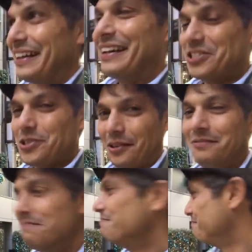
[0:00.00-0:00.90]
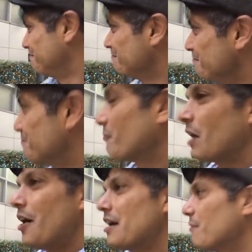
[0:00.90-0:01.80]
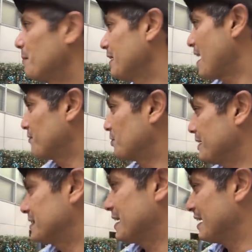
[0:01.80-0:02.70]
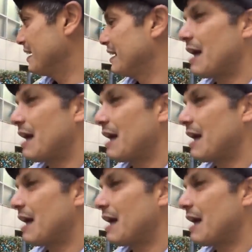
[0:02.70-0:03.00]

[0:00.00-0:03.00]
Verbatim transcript: It's true. All right, everybody, have a great day.